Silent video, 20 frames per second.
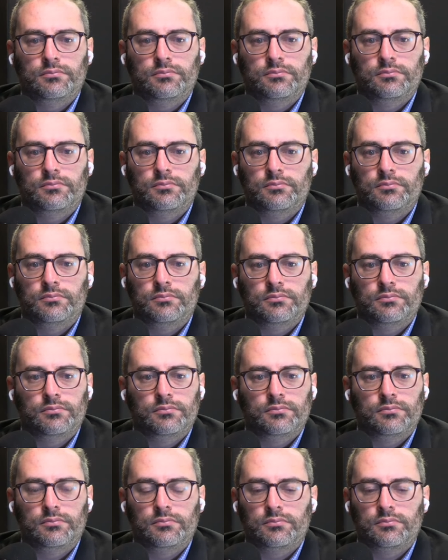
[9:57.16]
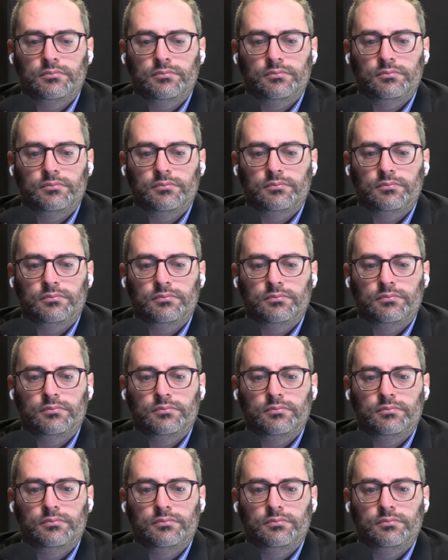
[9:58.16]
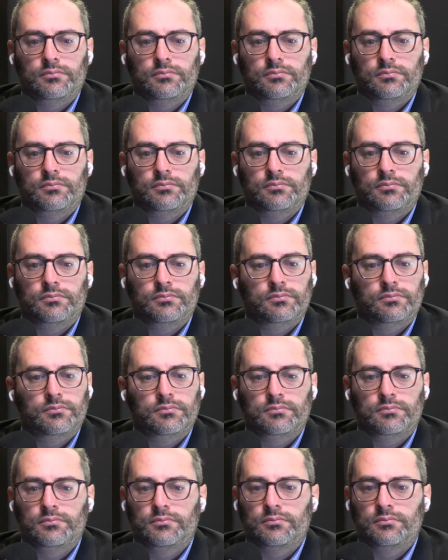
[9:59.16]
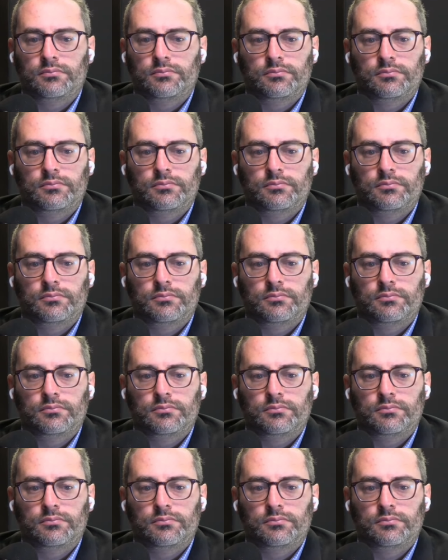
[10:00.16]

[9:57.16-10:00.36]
[no speech]